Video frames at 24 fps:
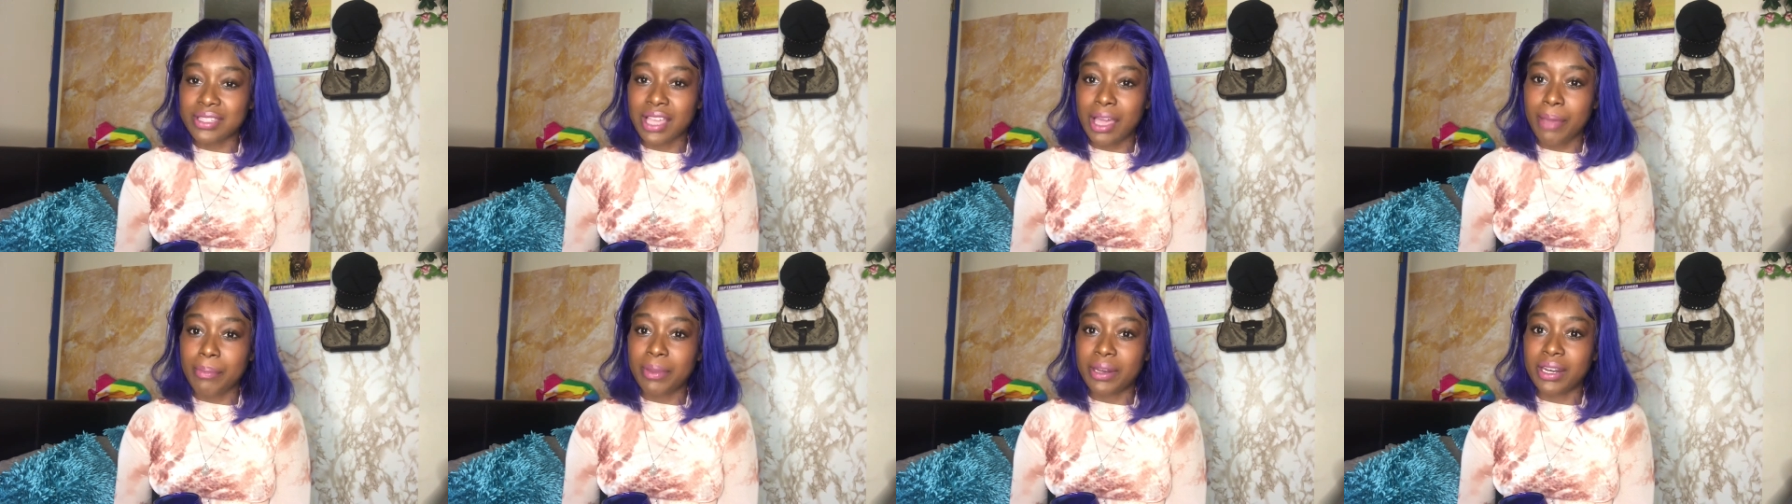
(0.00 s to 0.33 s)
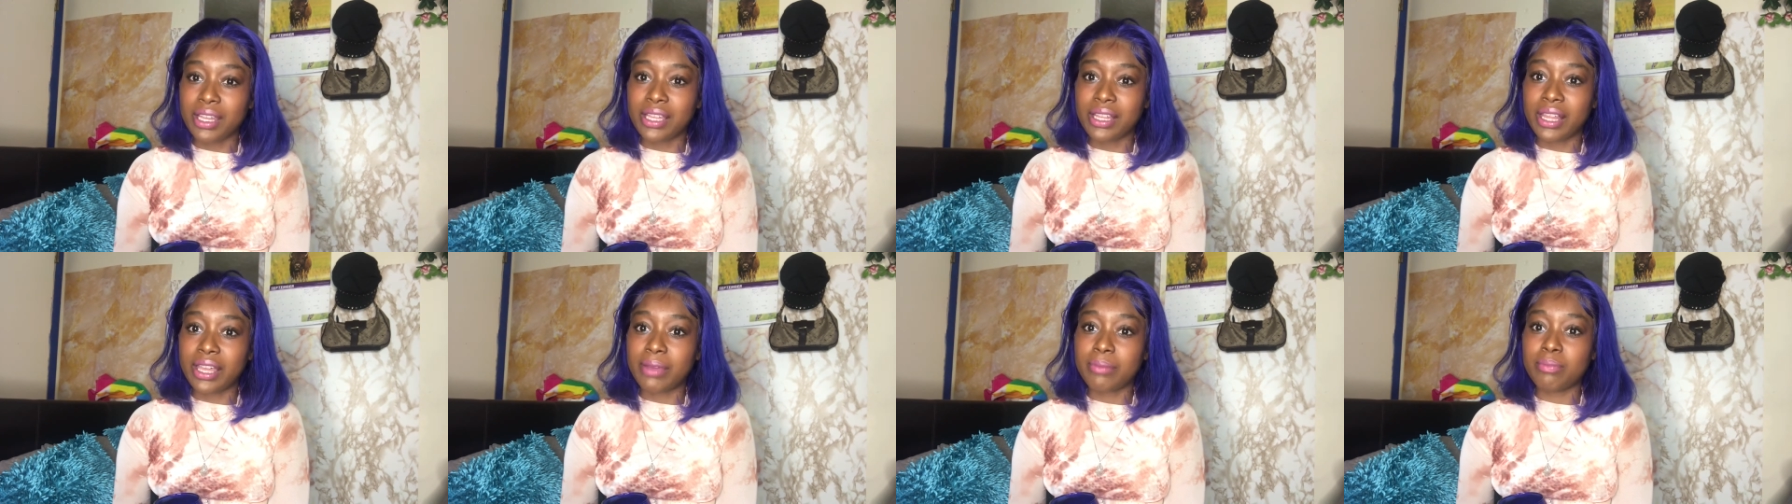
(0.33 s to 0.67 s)
happening
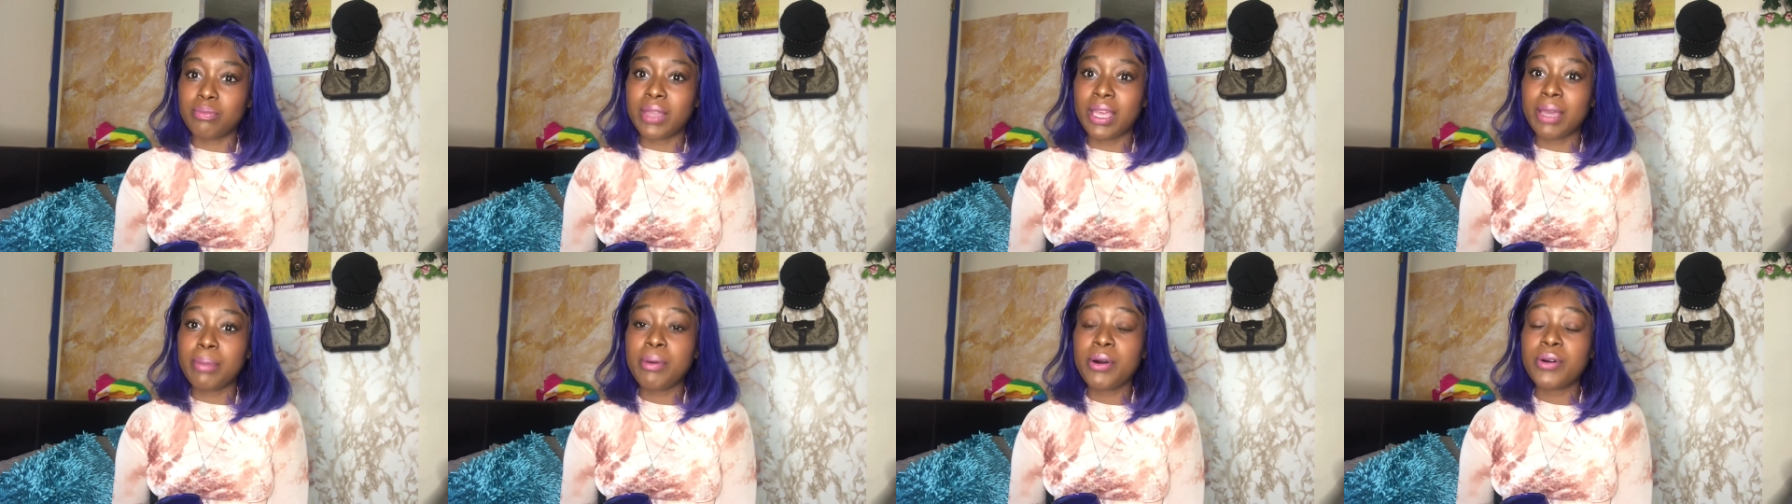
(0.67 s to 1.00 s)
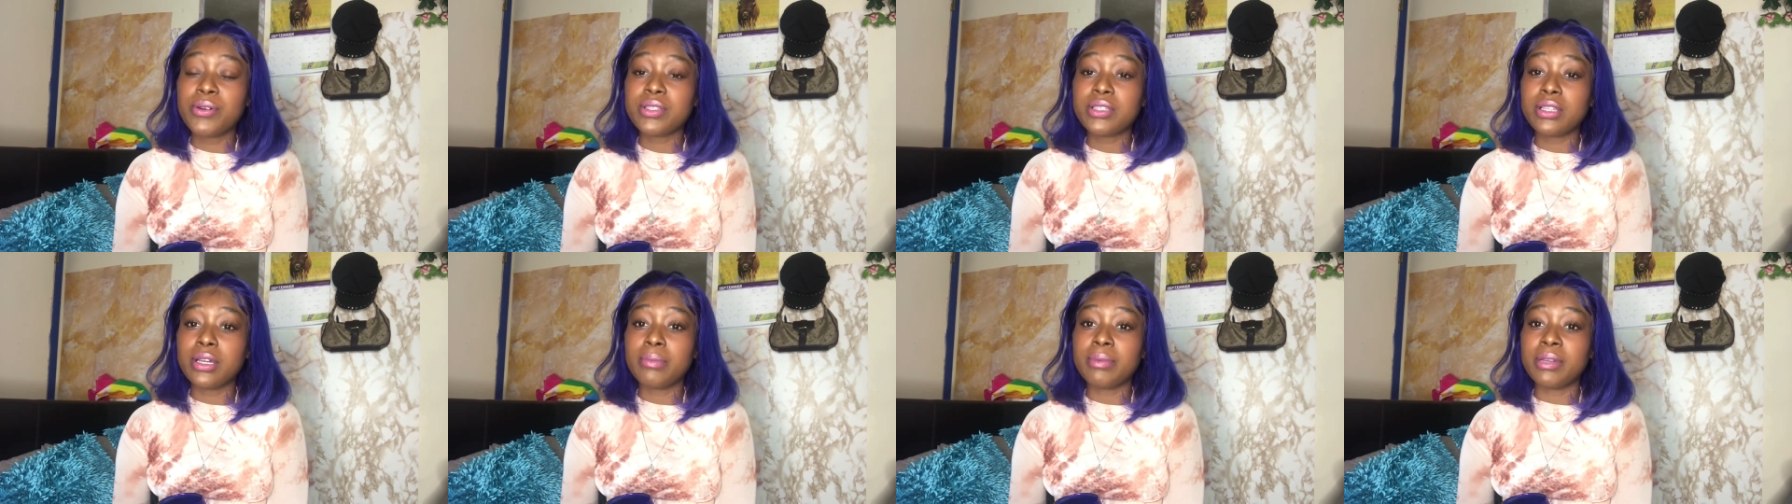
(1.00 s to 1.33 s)
like they
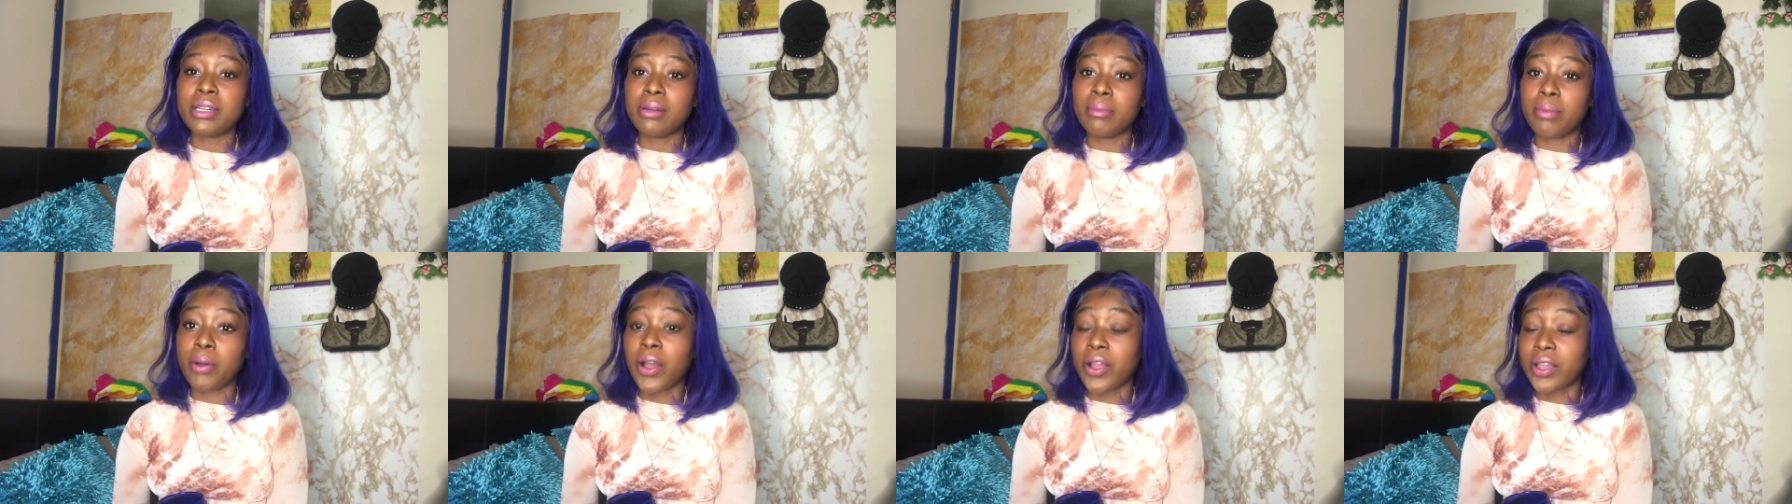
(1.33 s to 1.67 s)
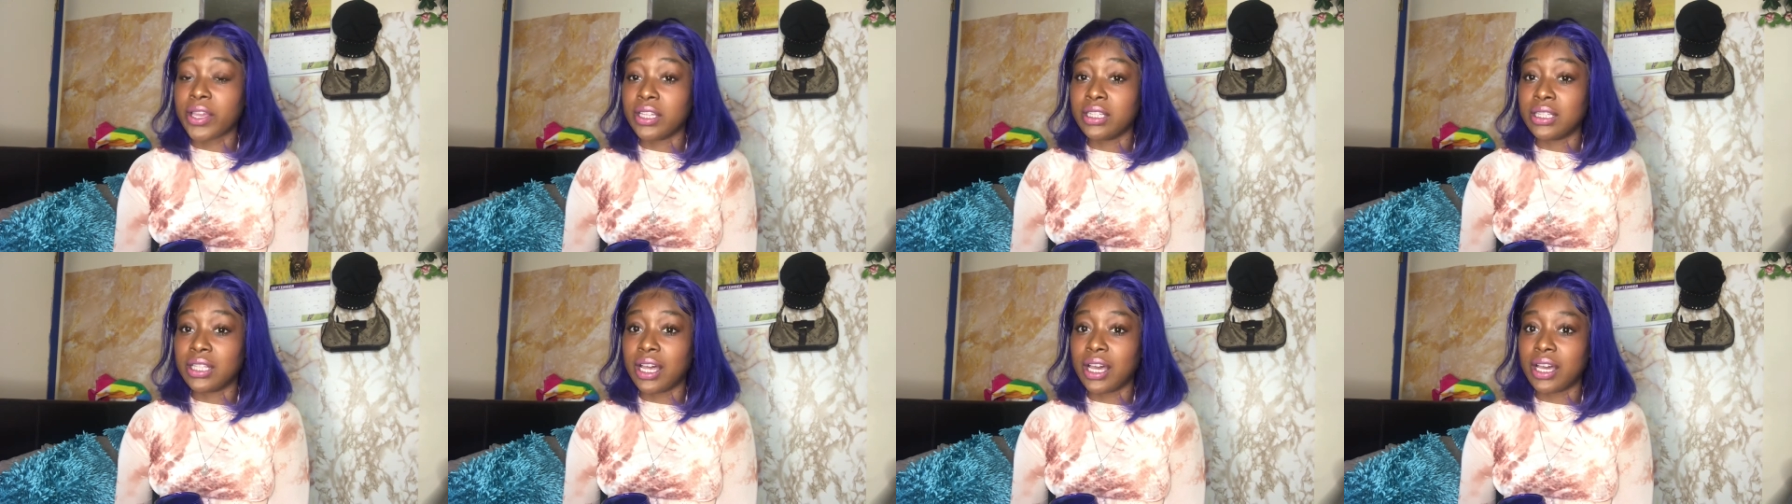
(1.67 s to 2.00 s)
post up in the
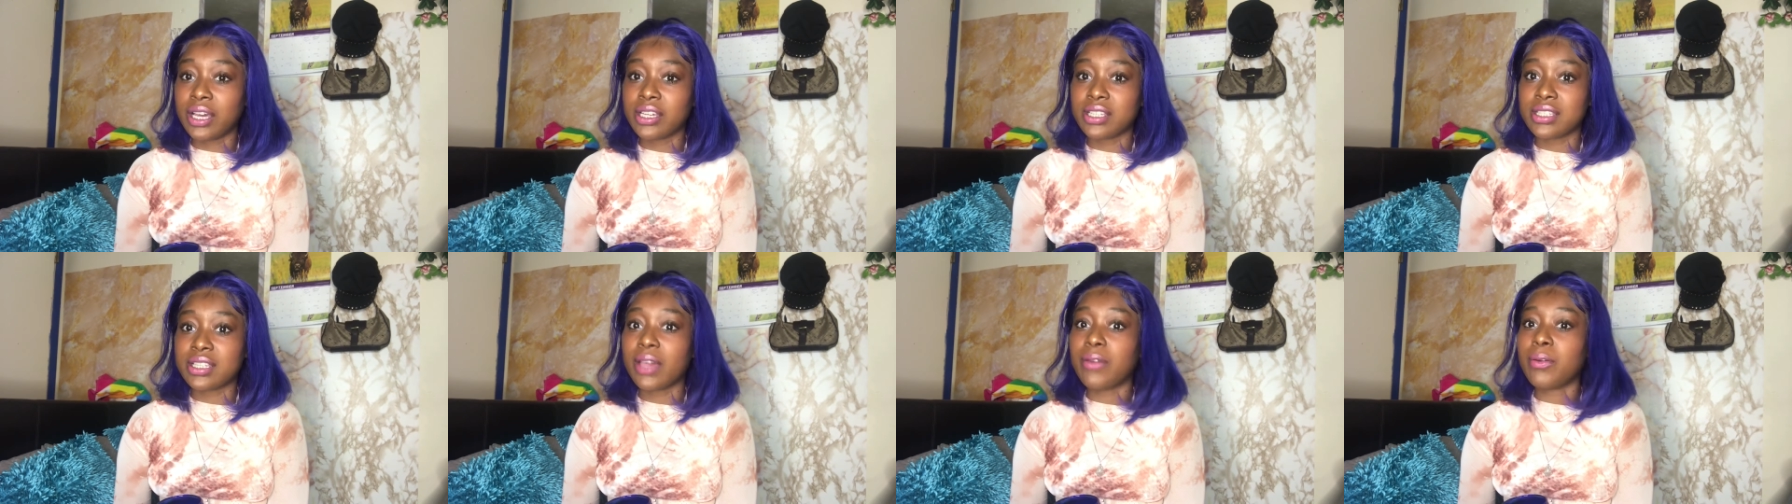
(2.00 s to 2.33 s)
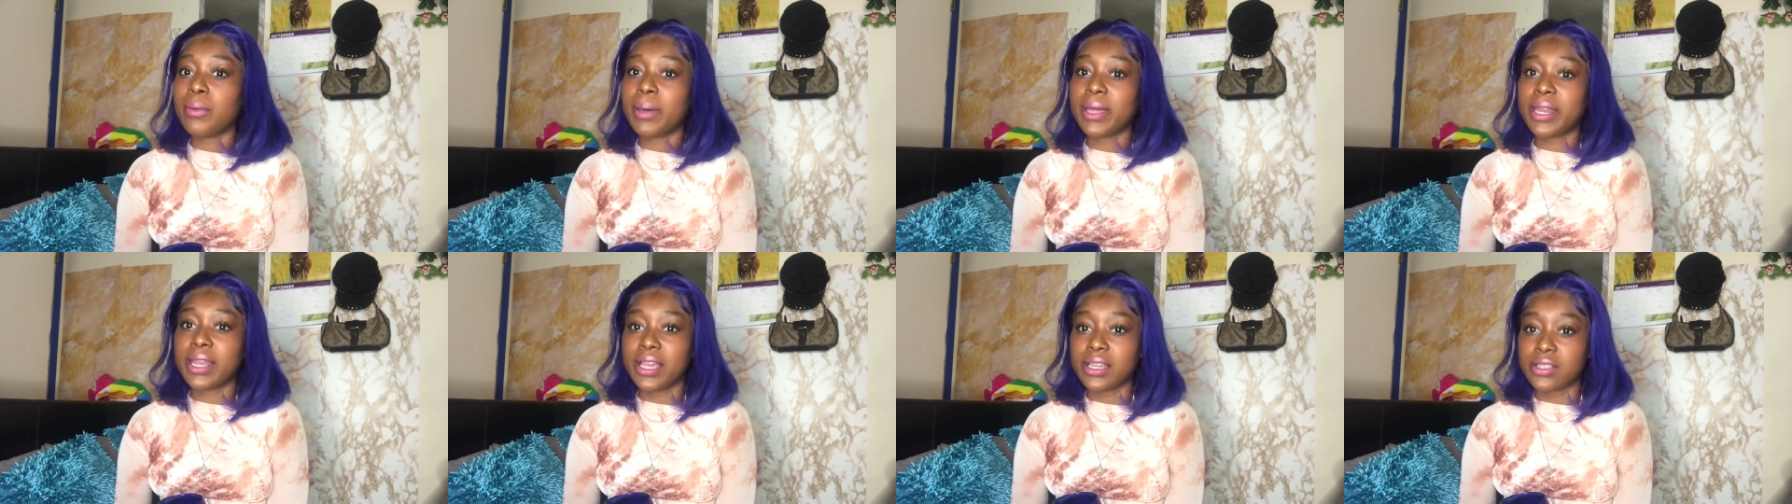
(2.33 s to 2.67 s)
parking lot because
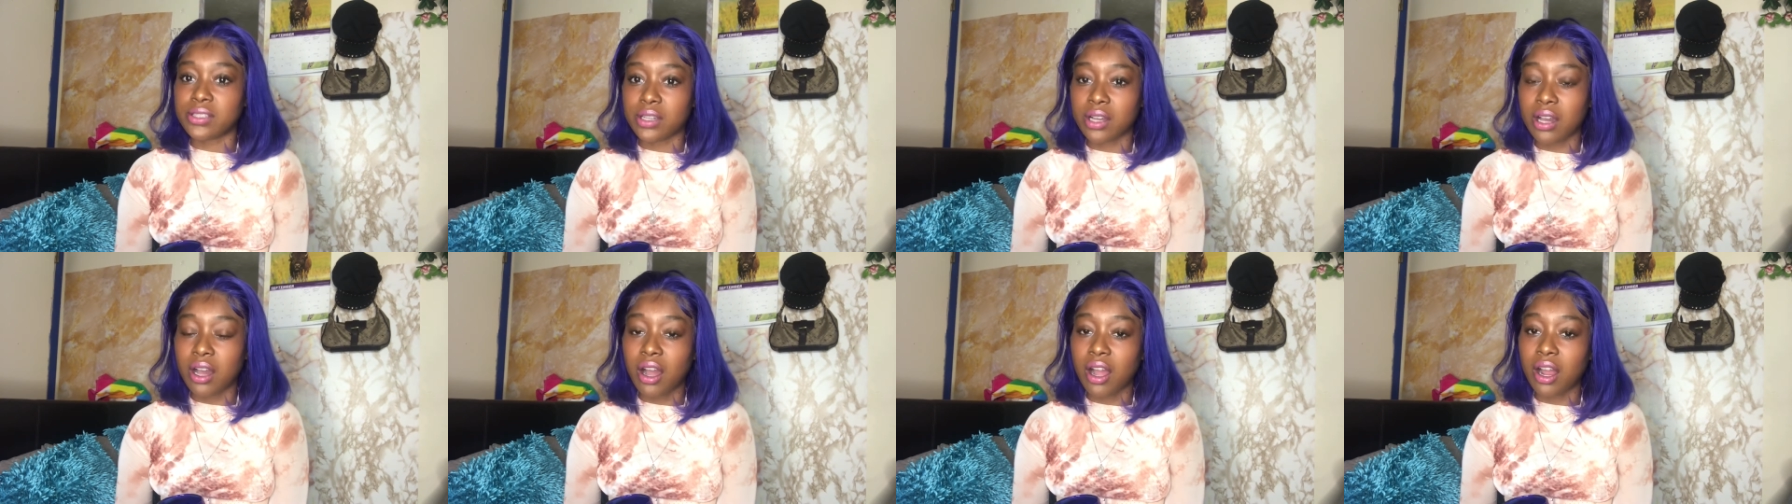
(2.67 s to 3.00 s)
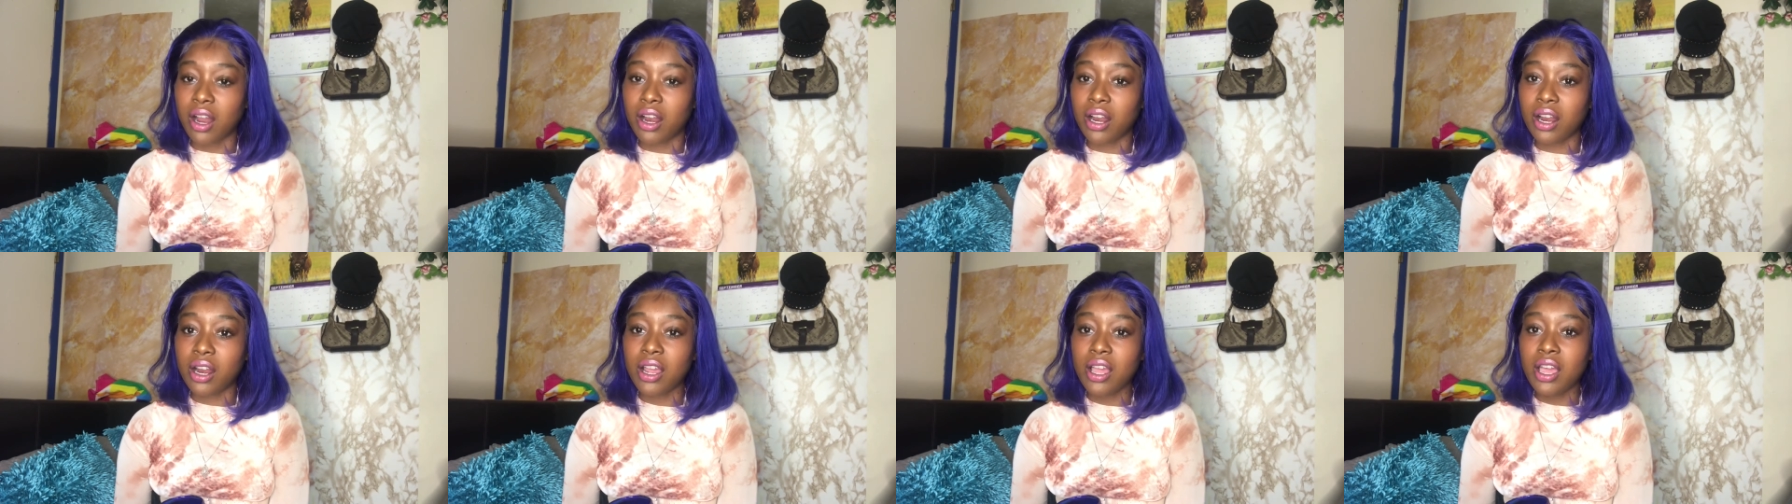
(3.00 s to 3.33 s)
everybody has a
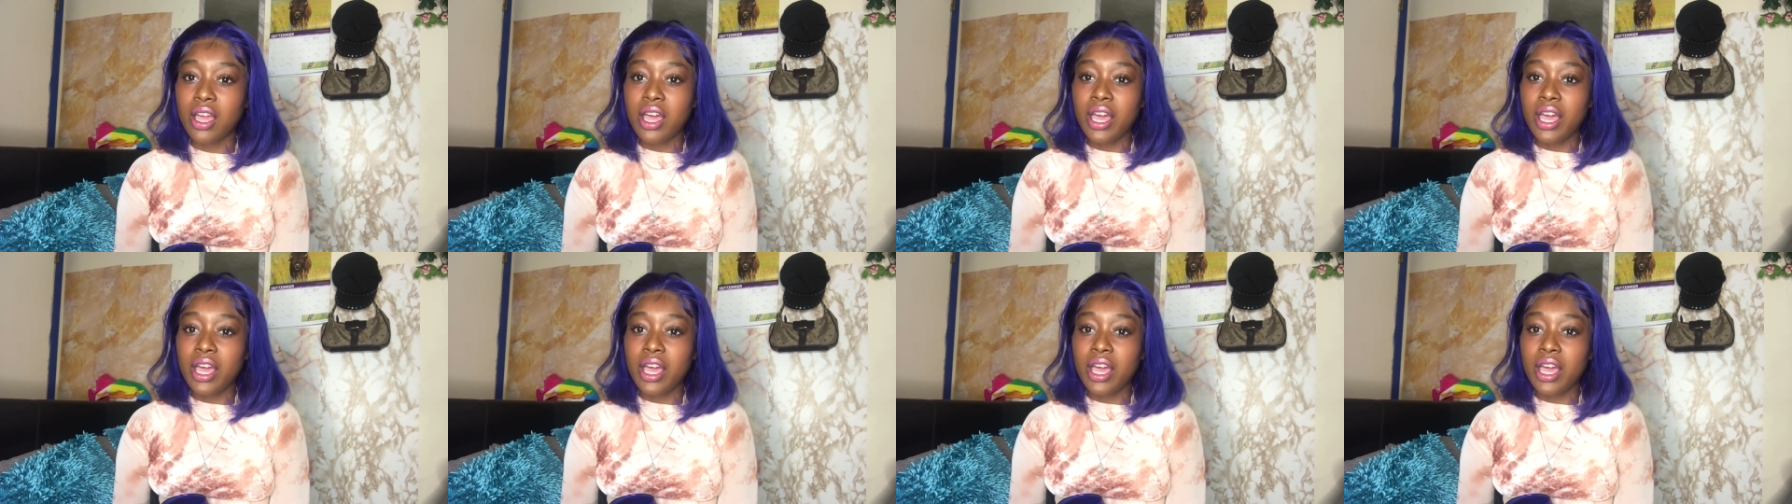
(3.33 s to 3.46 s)
car